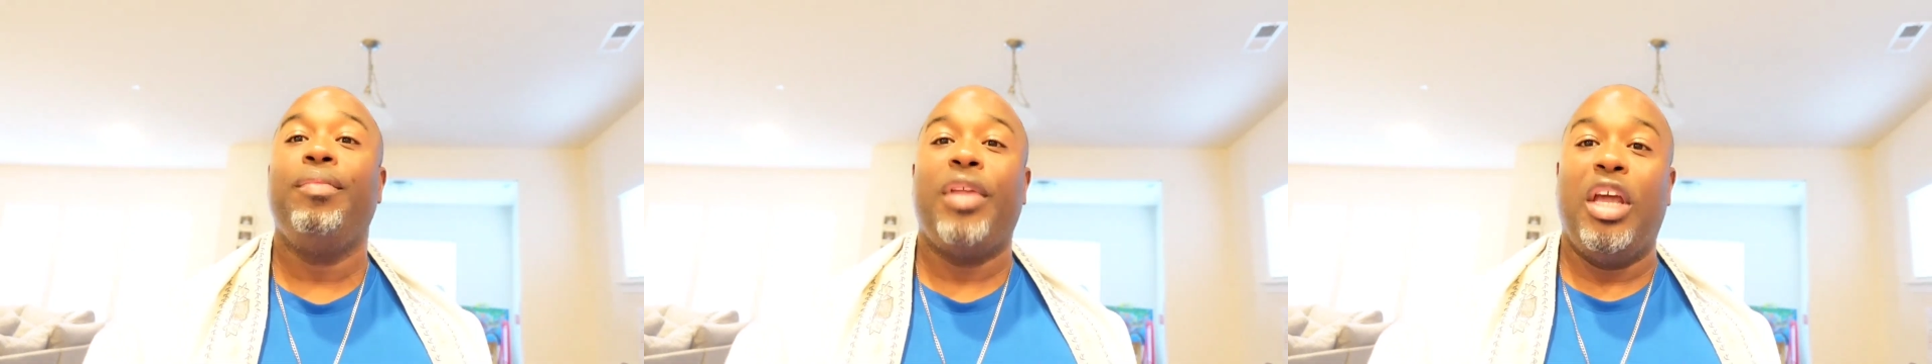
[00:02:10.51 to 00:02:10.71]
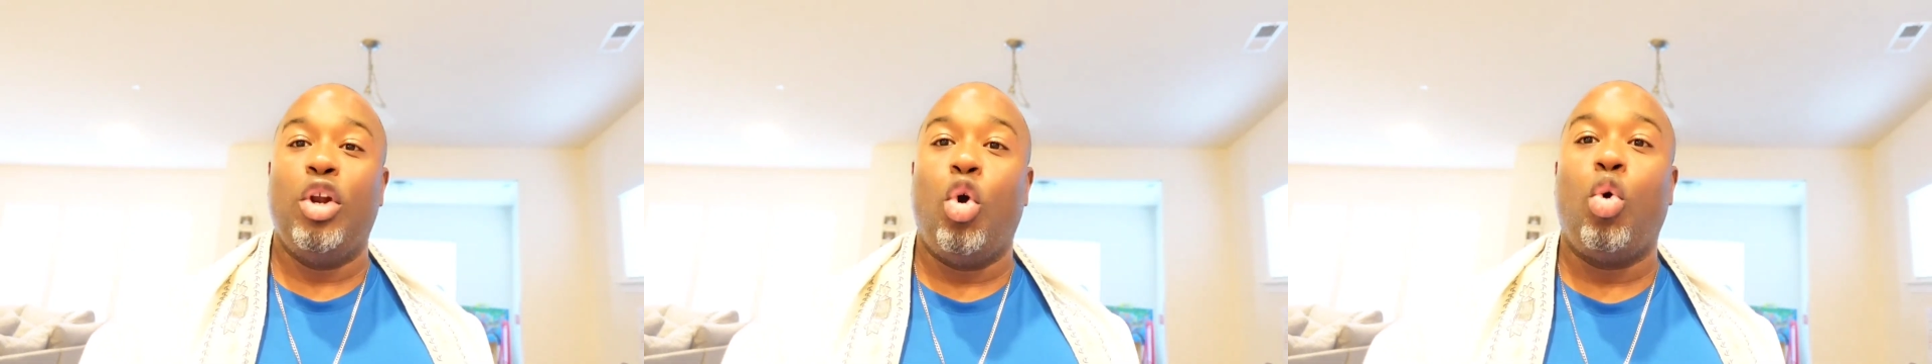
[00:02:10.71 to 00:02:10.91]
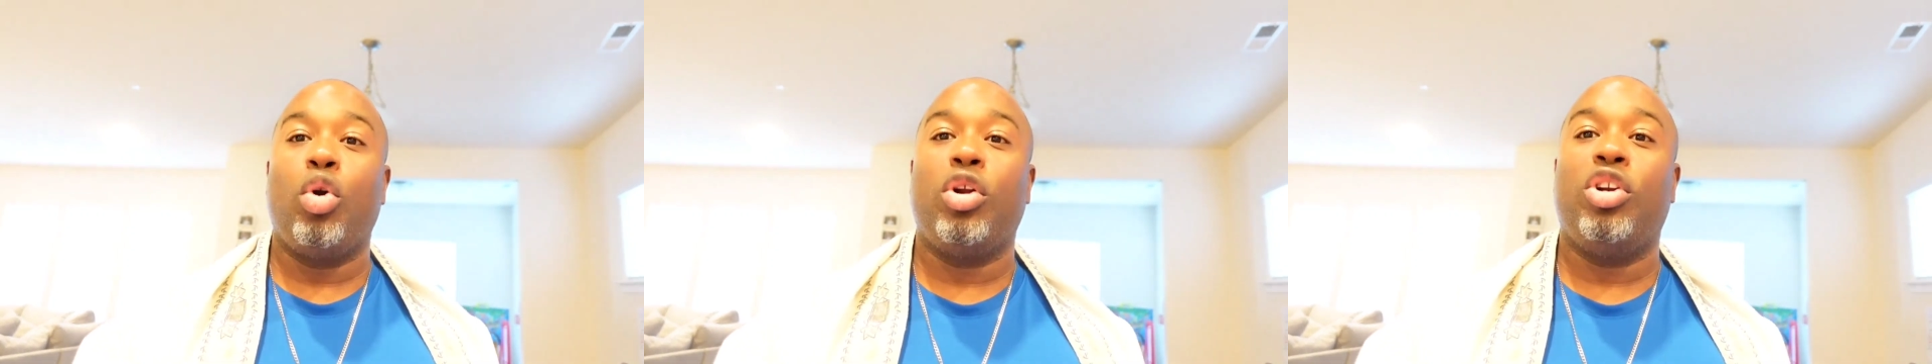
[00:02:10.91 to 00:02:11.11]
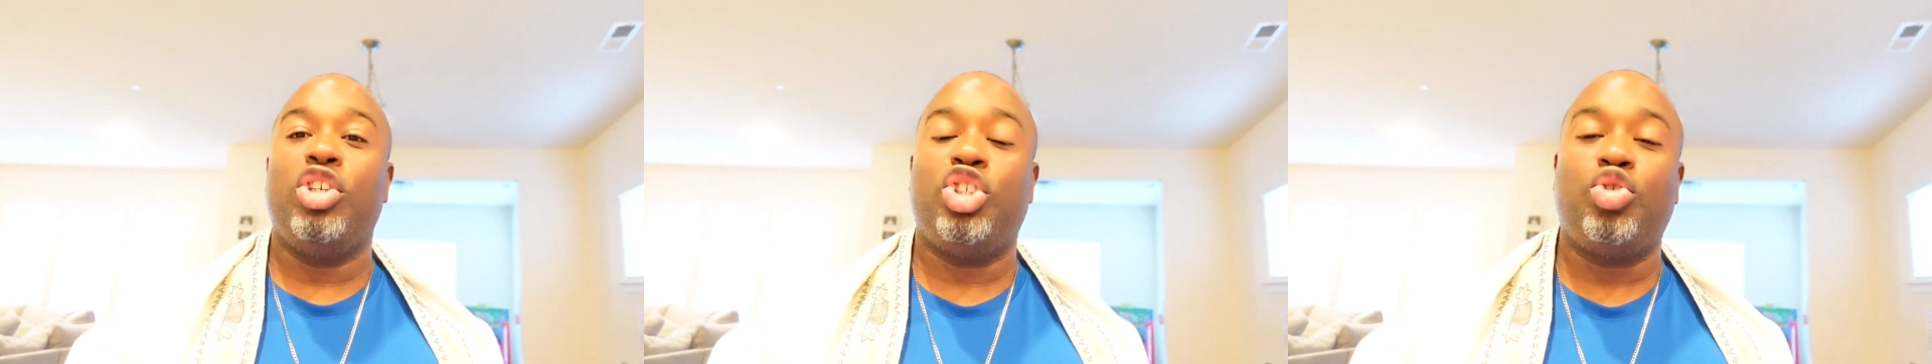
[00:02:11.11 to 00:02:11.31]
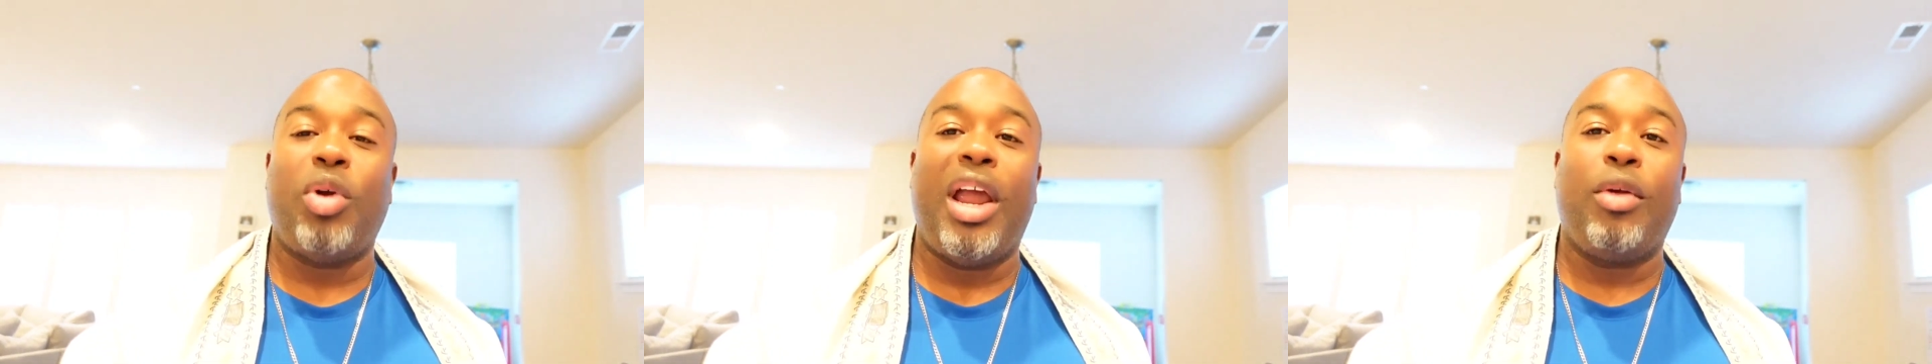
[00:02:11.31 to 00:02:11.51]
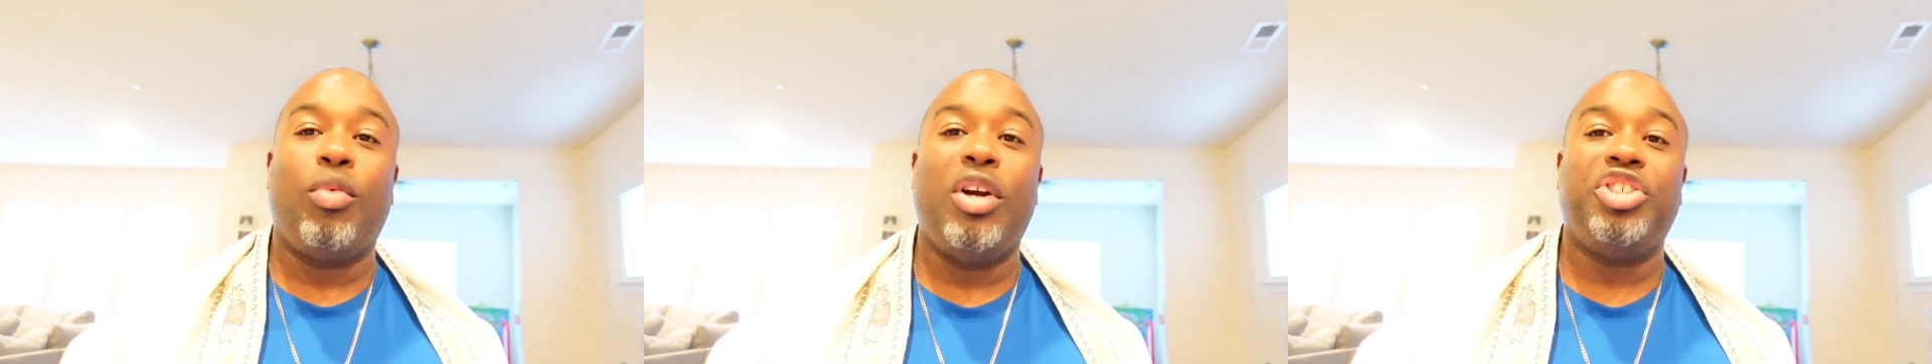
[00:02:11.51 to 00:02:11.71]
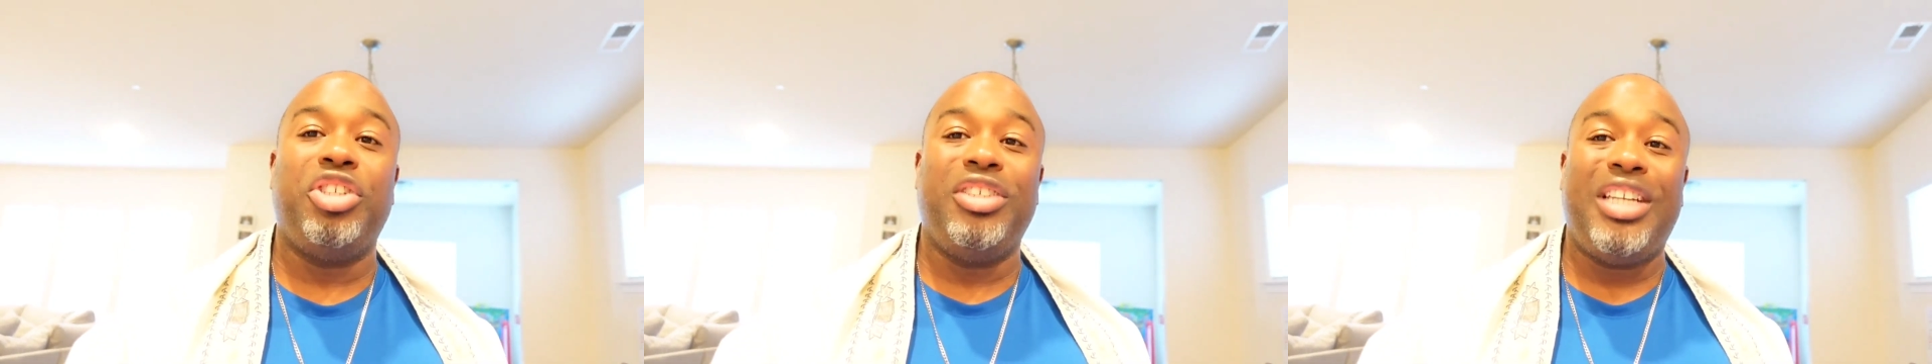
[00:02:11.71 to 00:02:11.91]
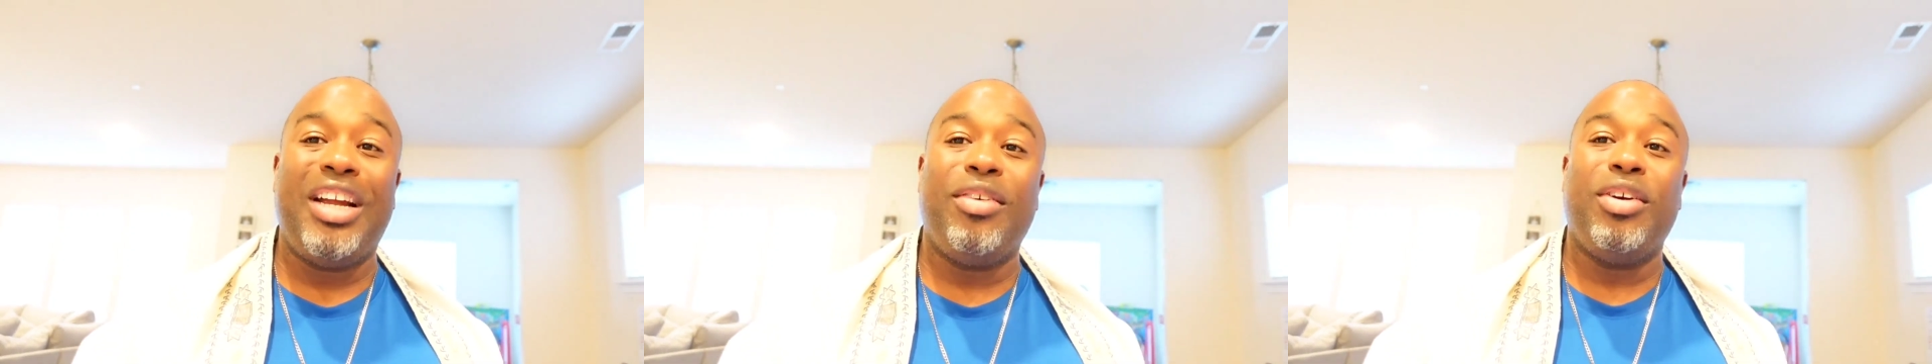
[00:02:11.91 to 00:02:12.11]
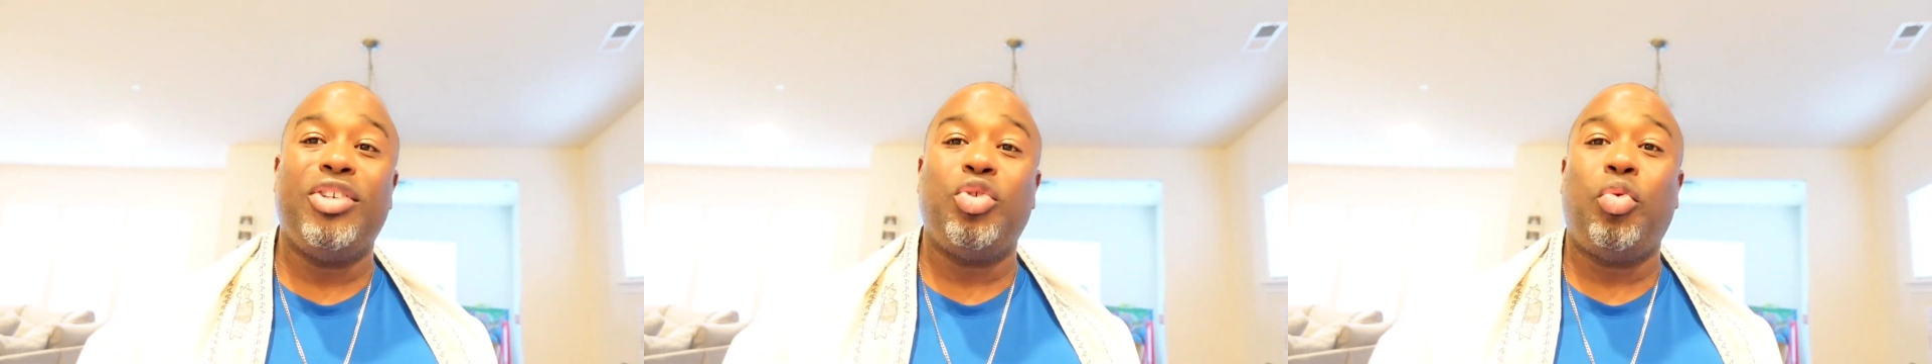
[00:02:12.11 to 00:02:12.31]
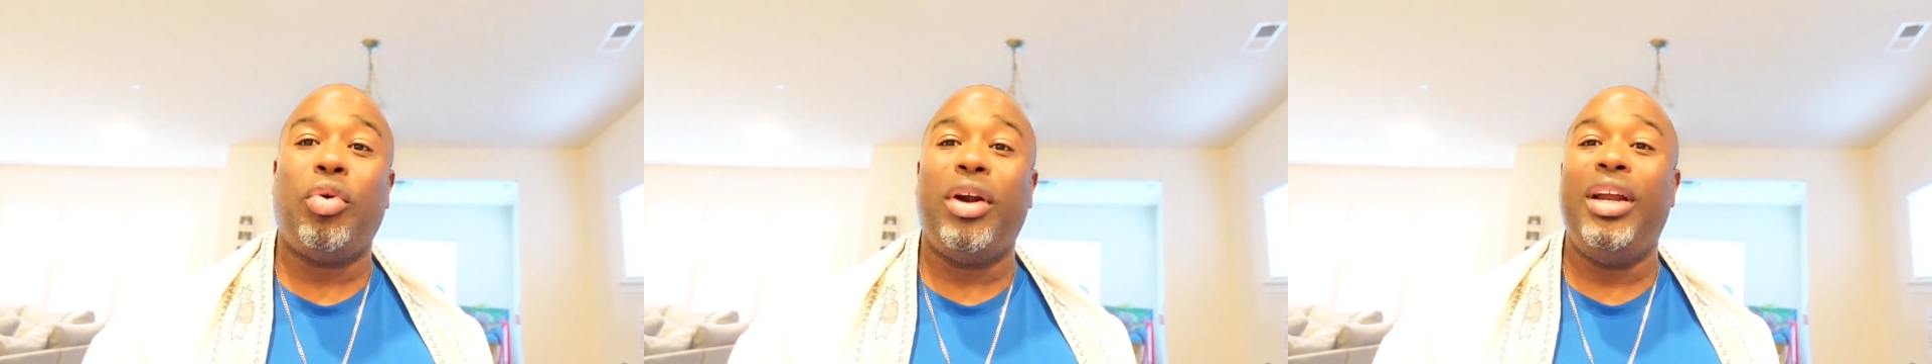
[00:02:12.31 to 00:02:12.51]
in order to strike Russian
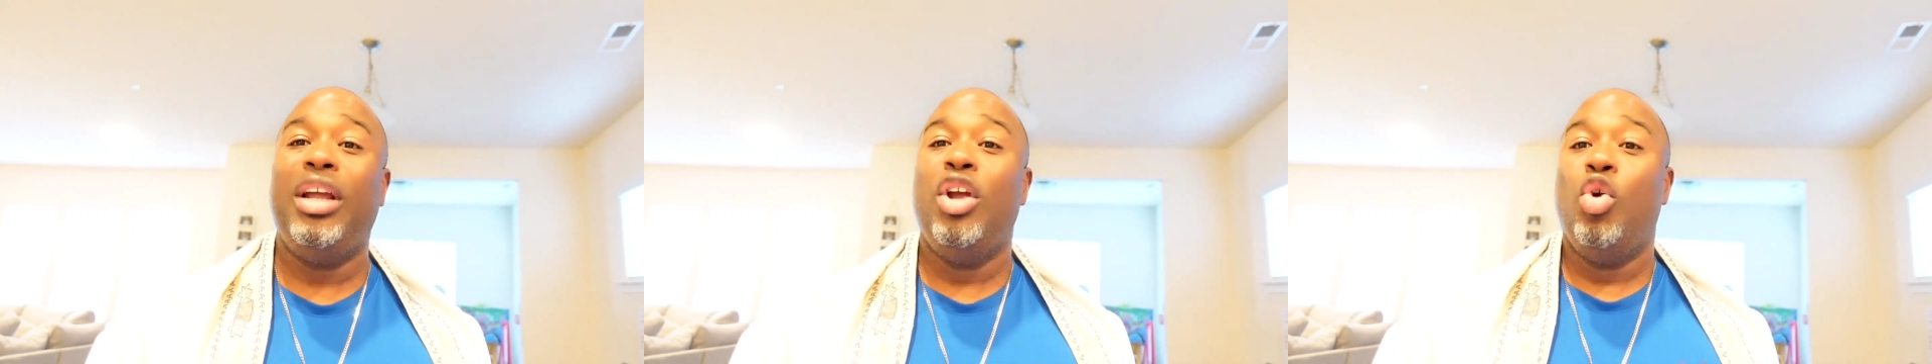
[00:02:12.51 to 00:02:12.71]
territory.